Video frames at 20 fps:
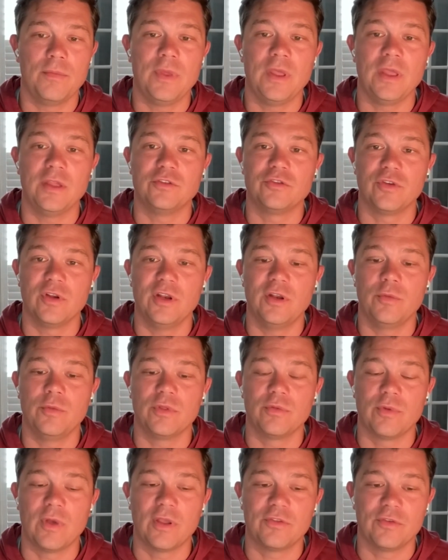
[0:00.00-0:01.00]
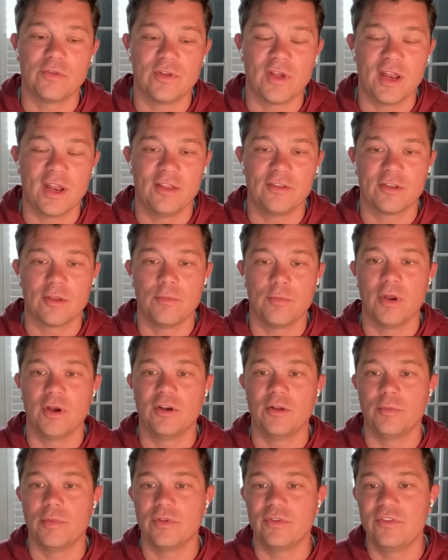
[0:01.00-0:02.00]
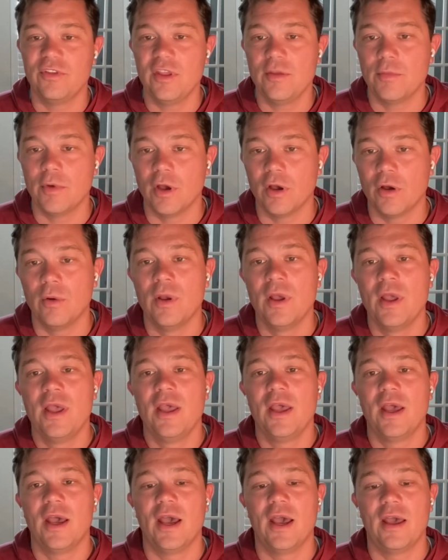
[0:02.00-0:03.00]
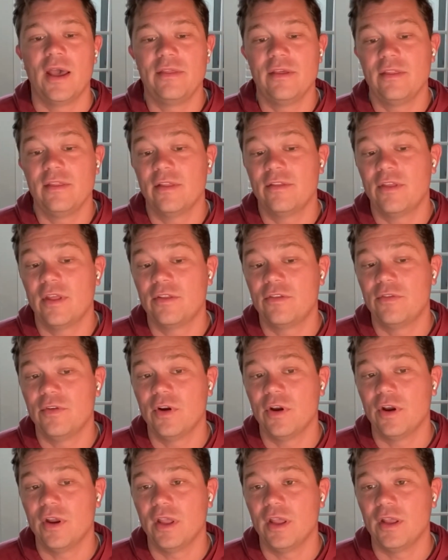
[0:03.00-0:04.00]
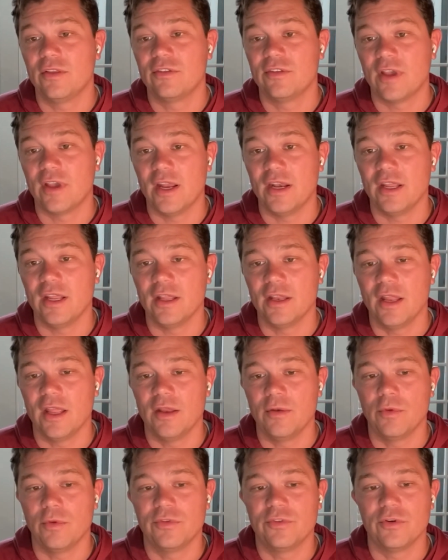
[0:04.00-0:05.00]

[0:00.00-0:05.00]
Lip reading: being treated with rusfertide as compared to placebo. I think that's very exciting and